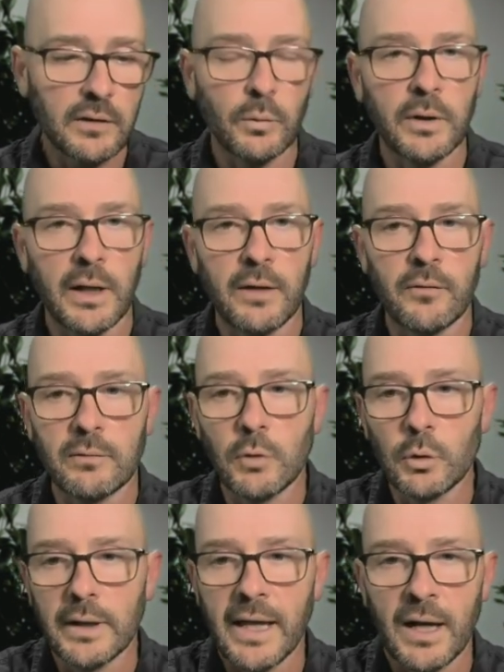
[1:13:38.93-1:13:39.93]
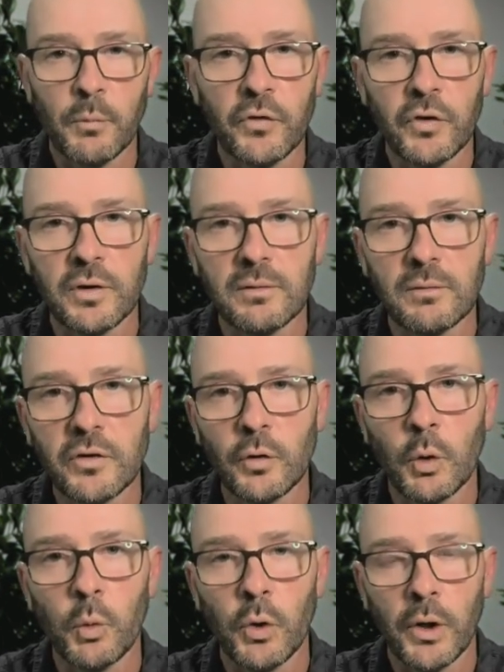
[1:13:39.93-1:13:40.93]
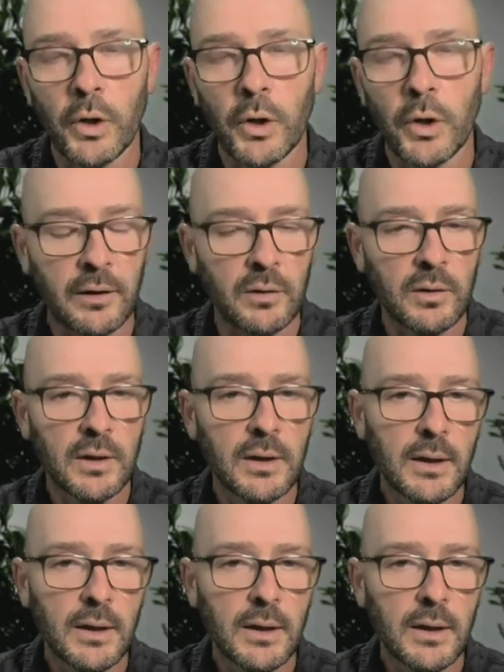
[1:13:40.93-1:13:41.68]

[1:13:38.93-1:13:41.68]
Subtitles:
because we've got all the animals that sort of want to kill you.